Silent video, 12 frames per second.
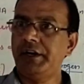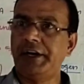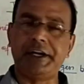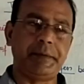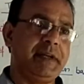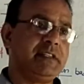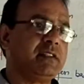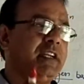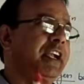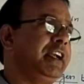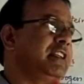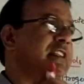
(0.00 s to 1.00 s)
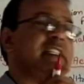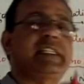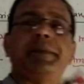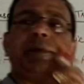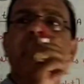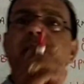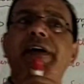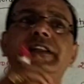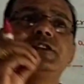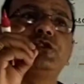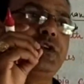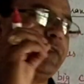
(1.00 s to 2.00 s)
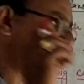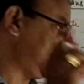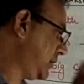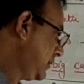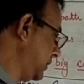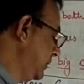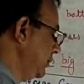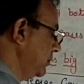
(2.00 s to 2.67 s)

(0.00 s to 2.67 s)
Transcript: It means it is accepted by the universe.